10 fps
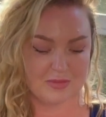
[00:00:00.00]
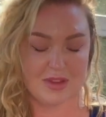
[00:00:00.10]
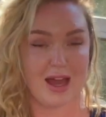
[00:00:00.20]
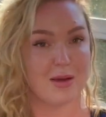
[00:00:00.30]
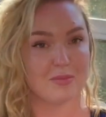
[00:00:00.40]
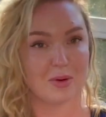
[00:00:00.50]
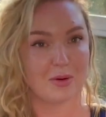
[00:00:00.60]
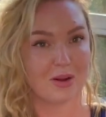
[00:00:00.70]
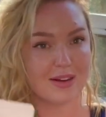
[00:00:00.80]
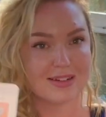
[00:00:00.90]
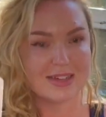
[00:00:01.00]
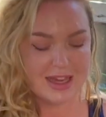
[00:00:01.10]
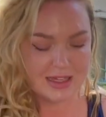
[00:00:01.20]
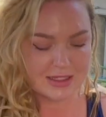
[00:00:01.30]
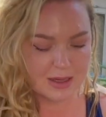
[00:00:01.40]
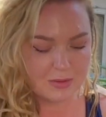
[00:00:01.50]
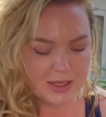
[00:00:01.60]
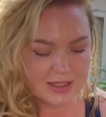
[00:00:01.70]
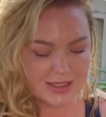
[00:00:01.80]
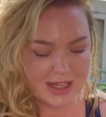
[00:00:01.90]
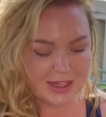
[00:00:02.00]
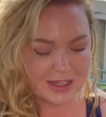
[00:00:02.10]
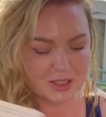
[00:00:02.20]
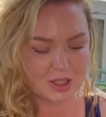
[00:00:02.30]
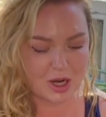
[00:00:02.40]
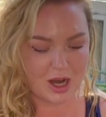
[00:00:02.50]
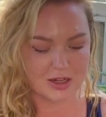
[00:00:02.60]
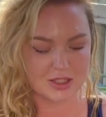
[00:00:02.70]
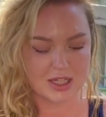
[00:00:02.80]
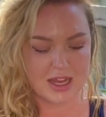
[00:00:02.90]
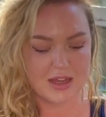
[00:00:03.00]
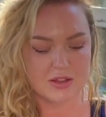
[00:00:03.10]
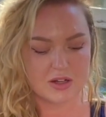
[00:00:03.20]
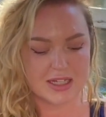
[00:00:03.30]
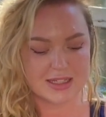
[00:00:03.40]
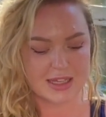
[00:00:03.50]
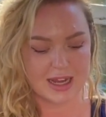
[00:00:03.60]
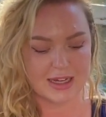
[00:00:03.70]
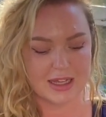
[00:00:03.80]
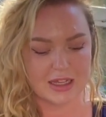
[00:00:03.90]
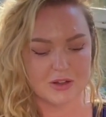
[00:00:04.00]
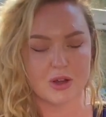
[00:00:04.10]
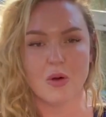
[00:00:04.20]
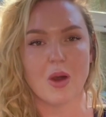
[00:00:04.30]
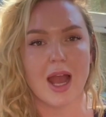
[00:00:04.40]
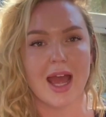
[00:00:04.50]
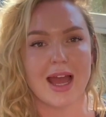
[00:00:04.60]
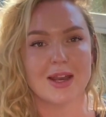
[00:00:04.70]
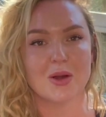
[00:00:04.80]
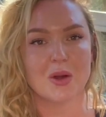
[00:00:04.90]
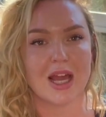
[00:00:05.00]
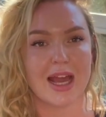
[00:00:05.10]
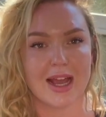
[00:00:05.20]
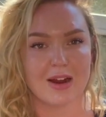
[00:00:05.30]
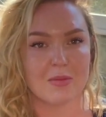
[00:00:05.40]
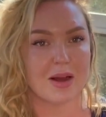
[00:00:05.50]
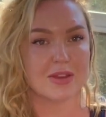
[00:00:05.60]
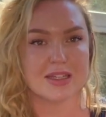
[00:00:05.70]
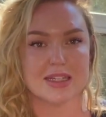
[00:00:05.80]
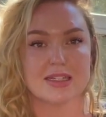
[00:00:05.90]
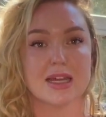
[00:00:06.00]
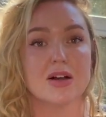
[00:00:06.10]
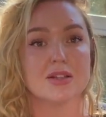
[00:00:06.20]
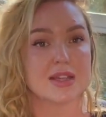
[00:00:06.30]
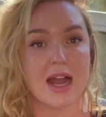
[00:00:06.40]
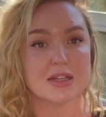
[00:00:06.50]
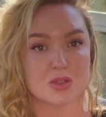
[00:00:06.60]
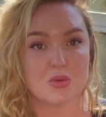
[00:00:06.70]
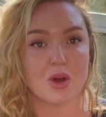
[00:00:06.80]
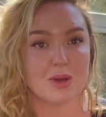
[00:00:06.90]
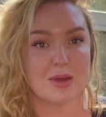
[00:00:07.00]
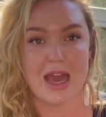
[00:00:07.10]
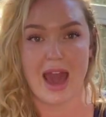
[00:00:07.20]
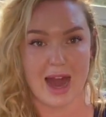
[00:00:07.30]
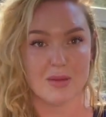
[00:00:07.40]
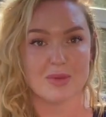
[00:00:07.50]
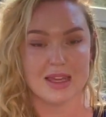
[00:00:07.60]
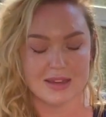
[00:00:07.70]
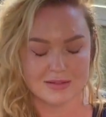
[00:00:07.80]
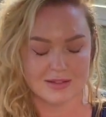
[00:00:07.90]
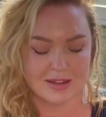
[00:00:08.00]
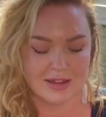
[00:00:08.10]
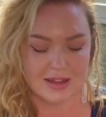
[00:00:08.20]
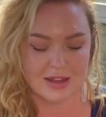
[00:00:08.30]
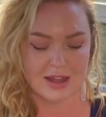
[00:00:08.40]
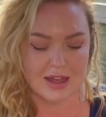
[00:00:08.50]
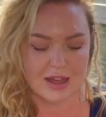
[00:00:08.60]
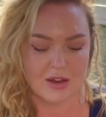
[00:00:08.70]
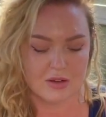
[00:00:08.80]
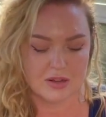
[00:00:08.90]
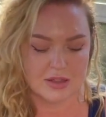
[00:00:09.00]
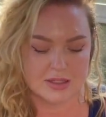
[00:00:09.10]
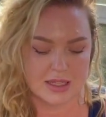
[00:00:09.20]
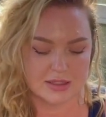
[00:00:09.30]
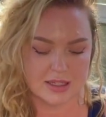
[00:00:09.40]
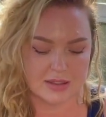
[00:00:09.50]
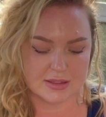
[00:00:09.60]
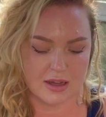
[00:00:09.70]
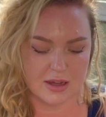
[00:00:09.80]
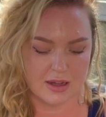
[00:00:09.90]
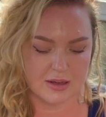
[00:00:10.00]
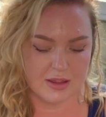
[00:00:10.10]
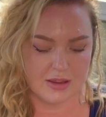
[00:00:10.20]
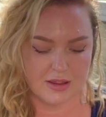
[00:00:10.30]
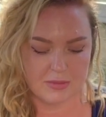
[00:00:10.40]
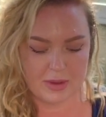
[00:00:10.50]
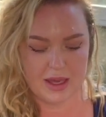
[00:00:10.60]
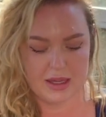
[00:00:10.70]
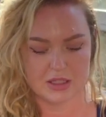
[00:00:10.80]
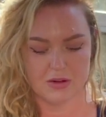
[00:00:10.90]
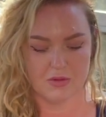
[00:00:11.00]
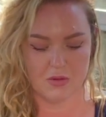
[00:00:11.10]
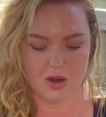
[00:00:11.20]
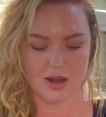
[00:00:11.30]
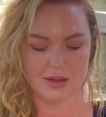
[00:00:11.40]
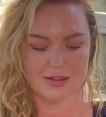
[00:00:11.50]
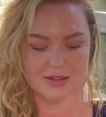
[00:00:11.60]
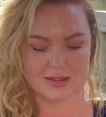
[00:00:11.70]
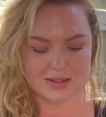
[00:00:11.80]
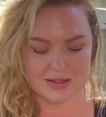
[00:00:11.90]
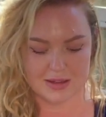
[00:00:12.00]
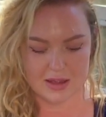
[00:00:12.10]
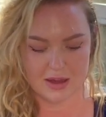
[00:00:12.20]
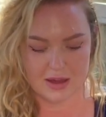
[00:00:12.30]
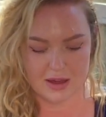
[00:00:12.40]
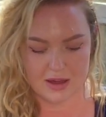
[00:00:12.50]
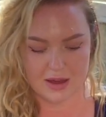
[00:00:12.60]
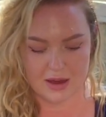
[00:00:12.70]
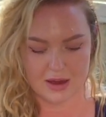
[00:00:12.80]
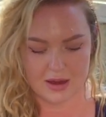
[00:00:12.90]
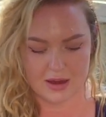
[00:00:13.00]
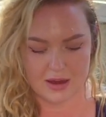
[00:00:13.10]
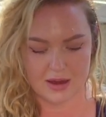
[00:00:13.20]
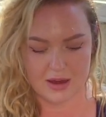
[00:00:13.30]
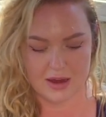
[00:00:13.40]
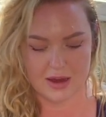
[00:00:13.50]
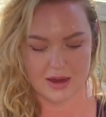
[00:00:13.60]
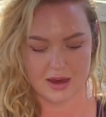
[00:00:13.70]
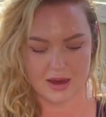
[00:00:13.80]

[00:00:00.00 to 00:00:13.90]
the Emperor. Somebody's taking charge. They're deciding, you know what? I don't care about the details. I just want to be happy. Details on the Page of Wands. Uh-huh.